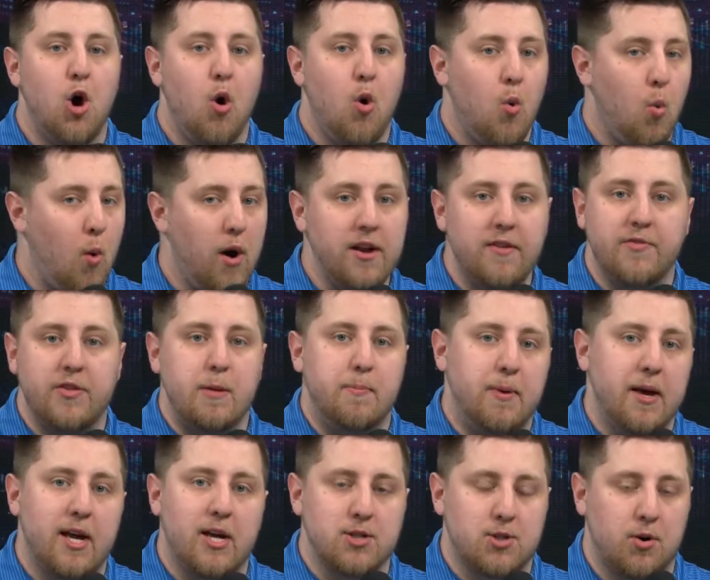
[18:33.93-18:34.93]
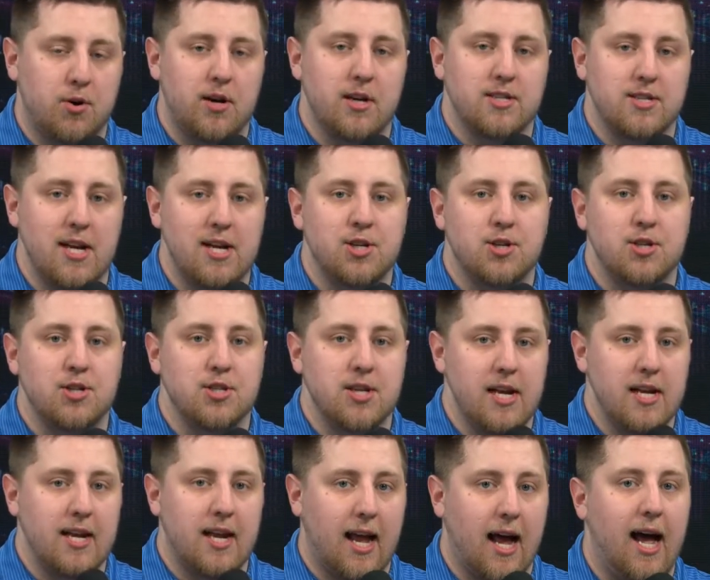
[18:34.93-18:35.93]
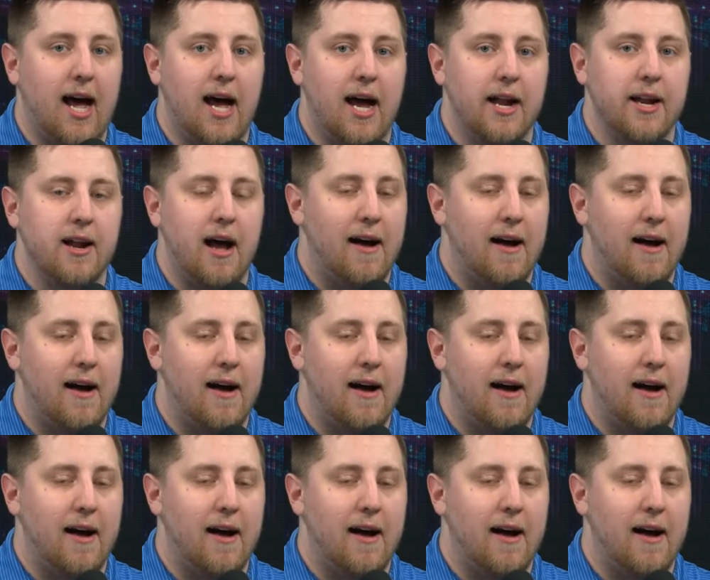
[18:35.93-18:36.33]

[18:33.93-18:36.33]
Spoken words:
one of the biggest organizations in COD,